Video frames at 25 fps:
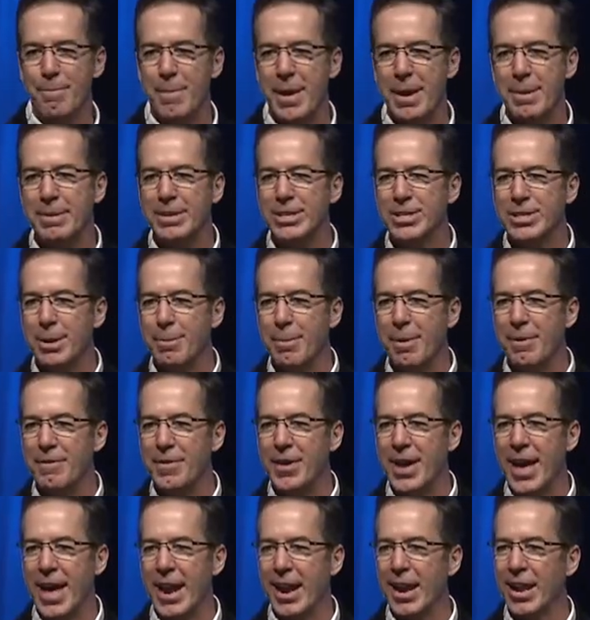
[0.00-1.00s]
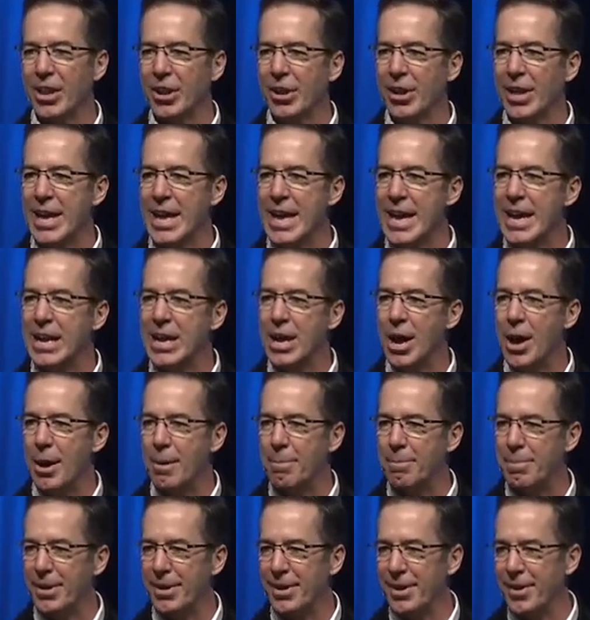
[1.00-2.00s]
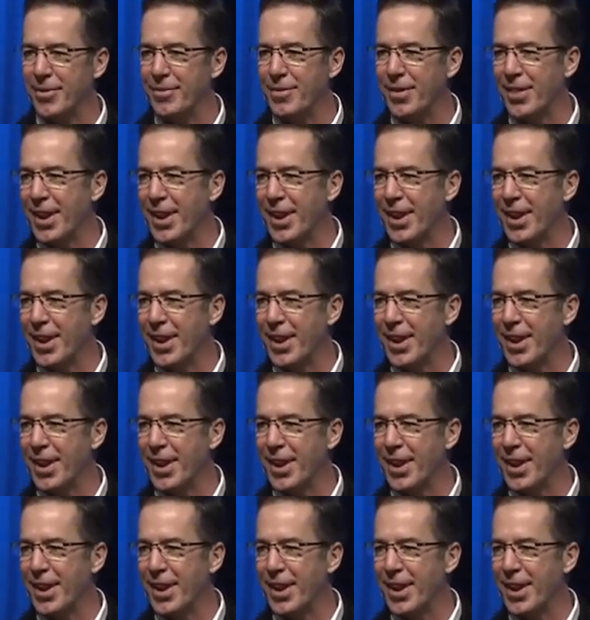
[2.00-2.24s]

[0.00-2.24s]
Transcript: Maybe some of you had a little hiccup over